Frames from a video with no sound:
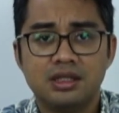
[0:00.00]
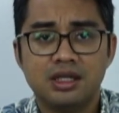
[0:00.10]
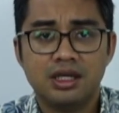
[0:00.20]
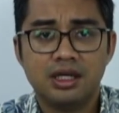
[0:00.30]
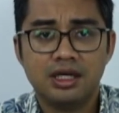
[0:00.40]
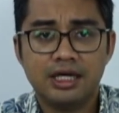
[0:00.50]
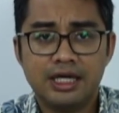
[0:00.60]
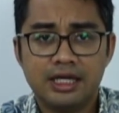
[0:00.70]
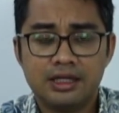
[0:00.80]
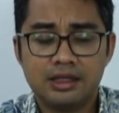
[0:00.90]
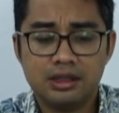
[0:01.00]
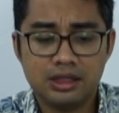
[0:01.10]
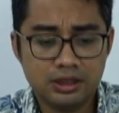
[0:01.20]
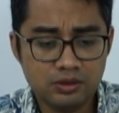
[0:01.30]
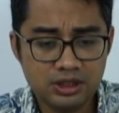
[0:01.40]
and
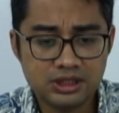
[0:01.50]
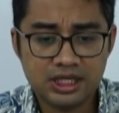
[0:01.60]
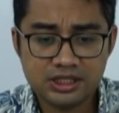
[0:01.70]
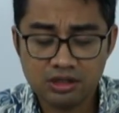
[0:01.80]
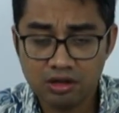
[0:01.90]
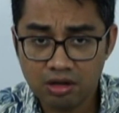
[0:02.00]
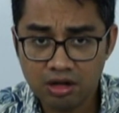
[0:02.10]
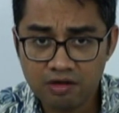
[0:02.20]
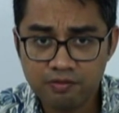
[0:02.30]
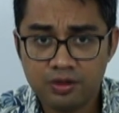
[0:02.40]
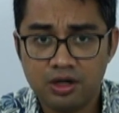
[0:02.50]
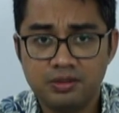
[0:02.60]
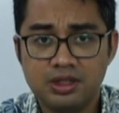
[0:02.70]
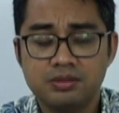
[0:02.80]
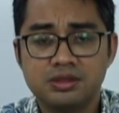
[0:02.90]
Indonesia has a lot of
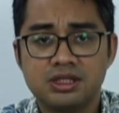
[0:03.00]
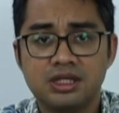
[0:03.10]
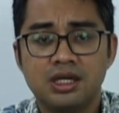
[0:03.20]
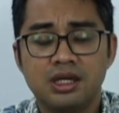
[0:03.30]
problems.